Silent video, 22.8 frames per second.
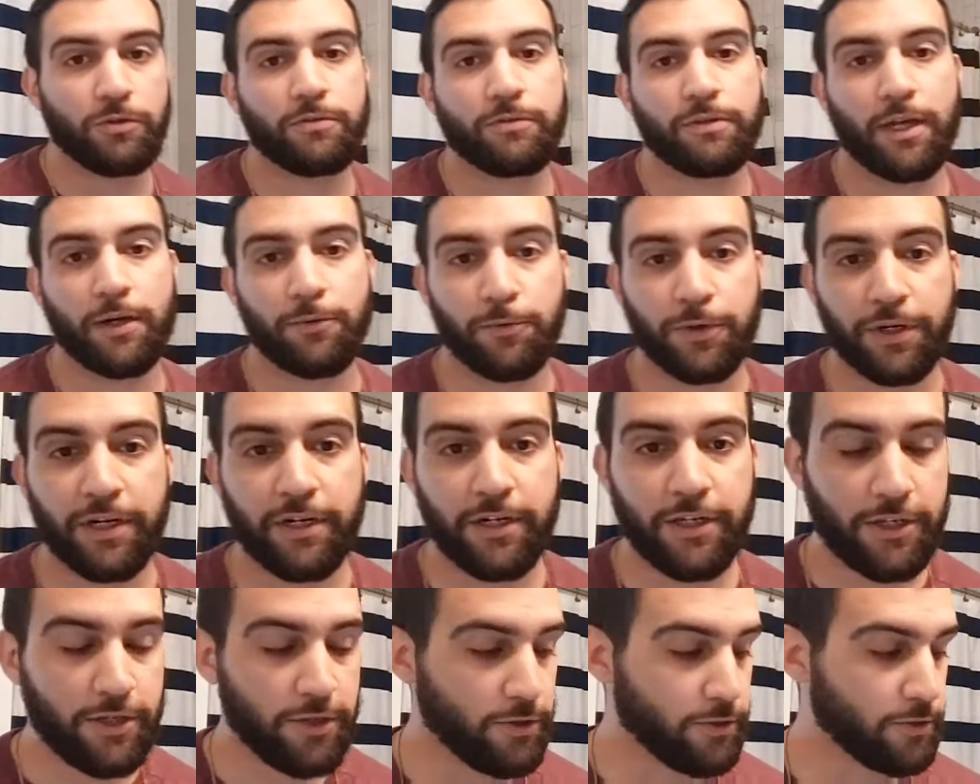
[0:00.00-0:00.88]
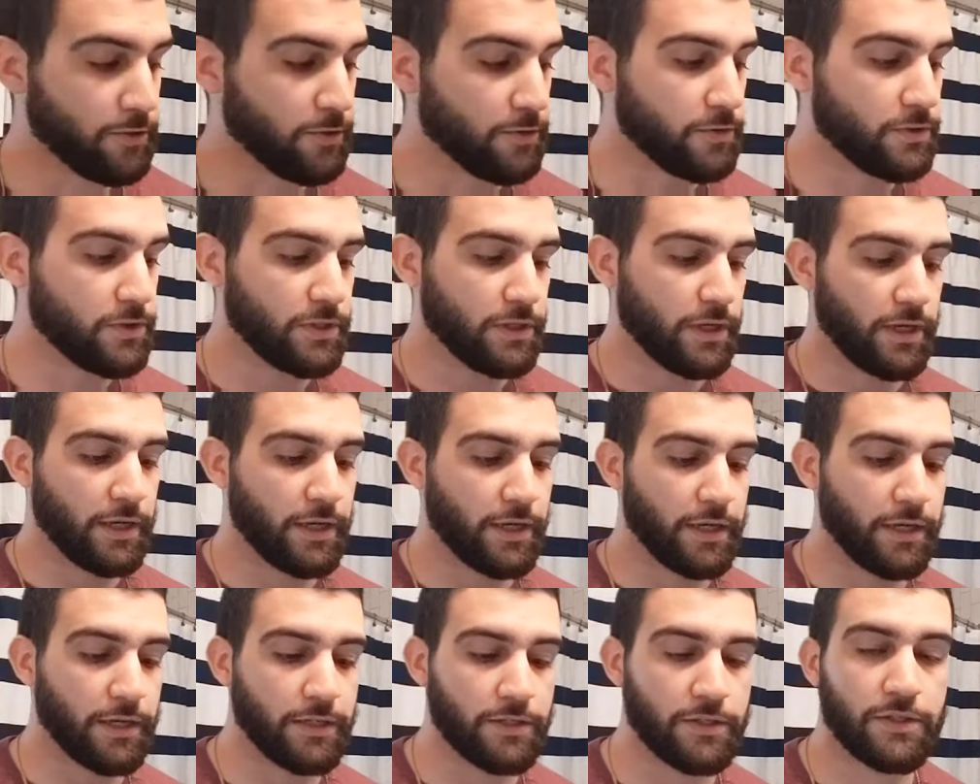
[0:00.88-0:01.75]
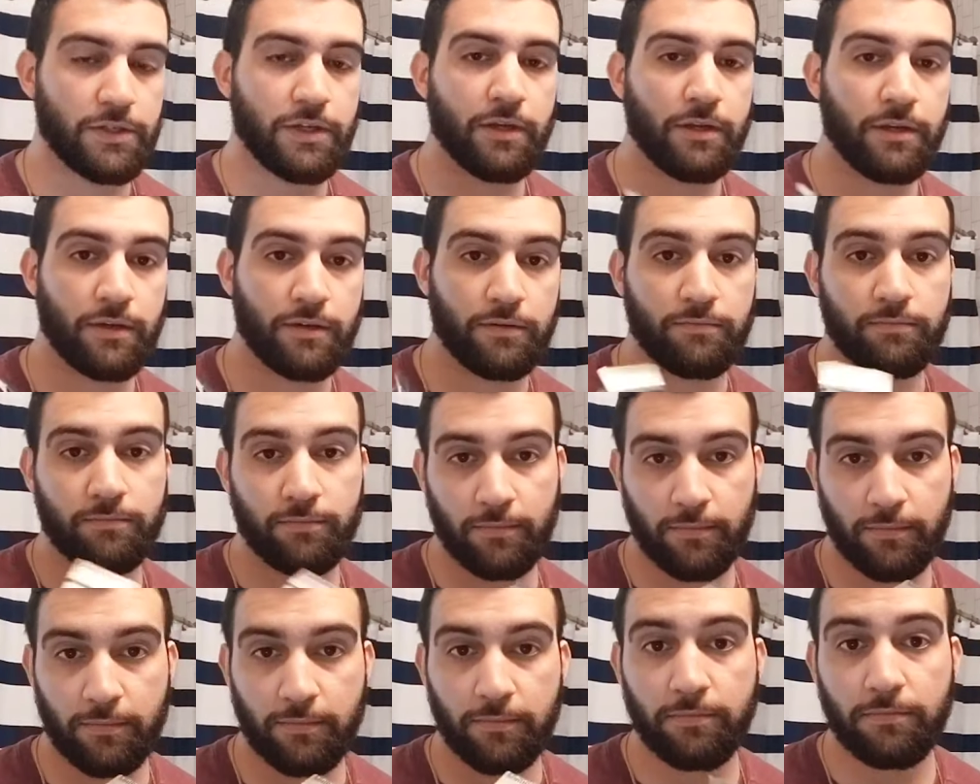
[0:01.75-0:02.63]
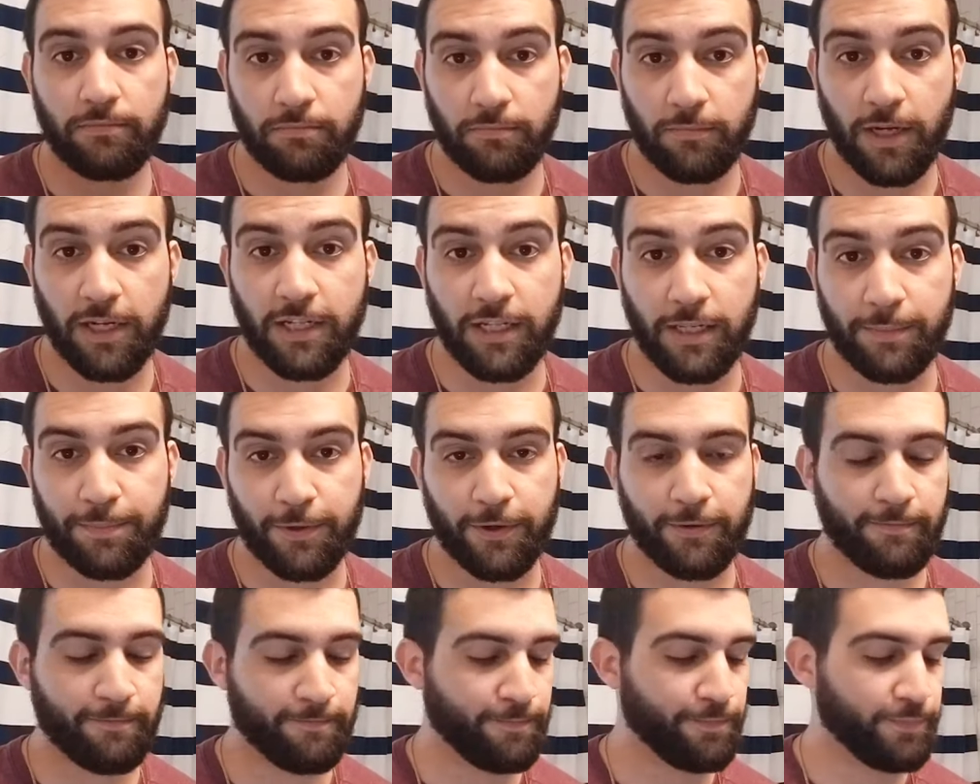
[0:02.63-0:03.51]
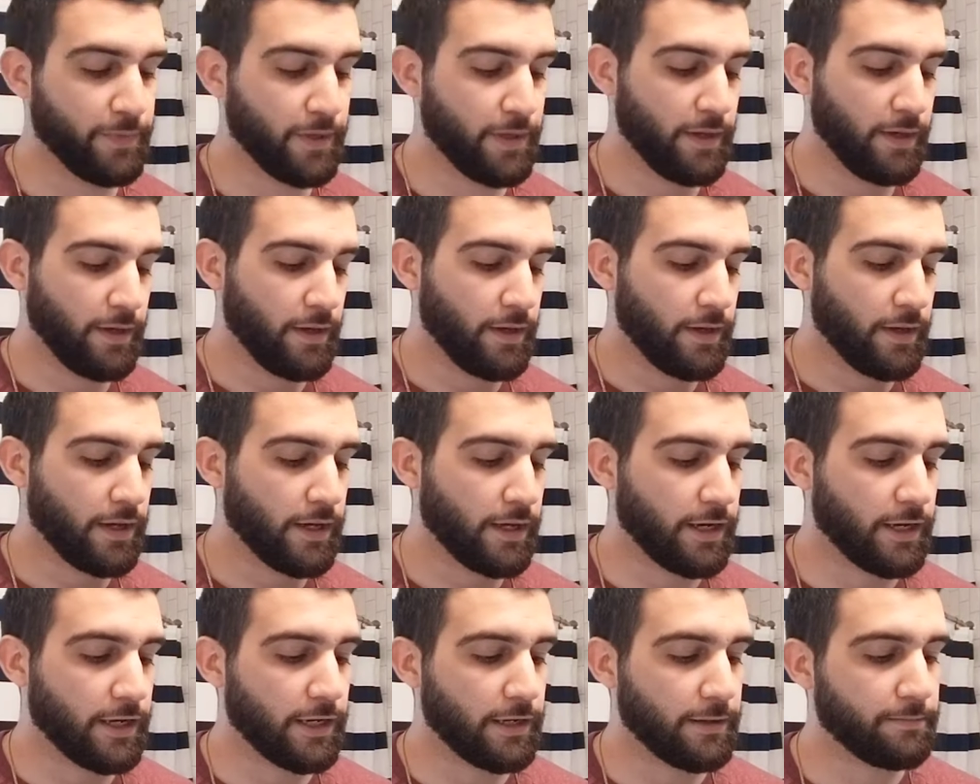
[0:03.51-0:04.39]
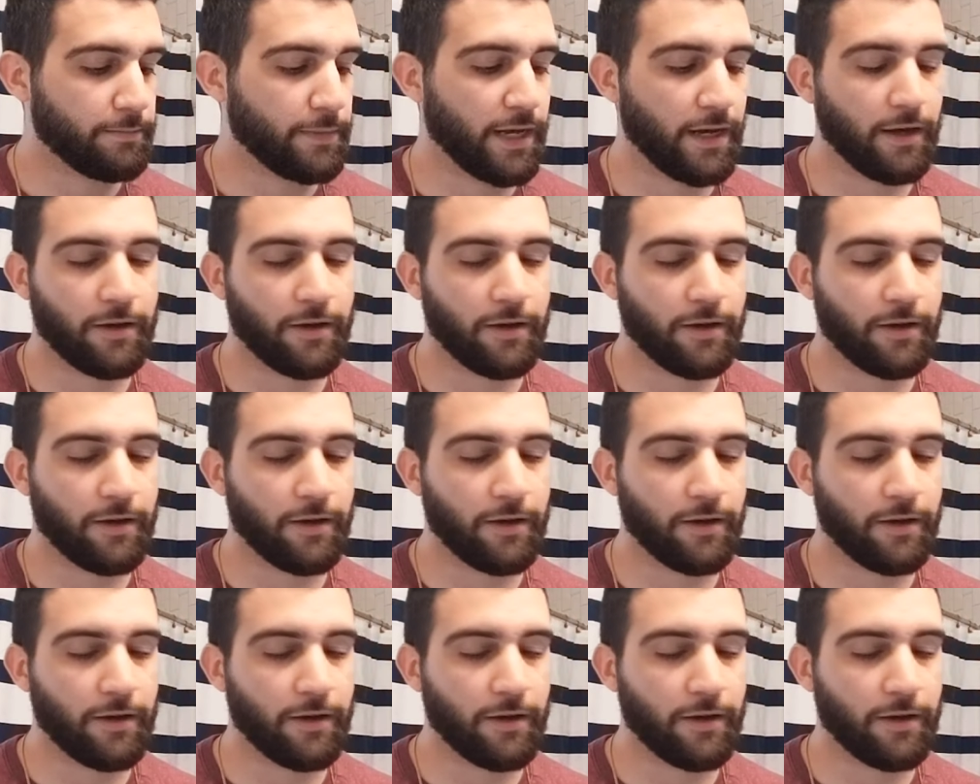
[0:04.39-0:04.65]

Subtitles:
that we're going to use is a clipper. Now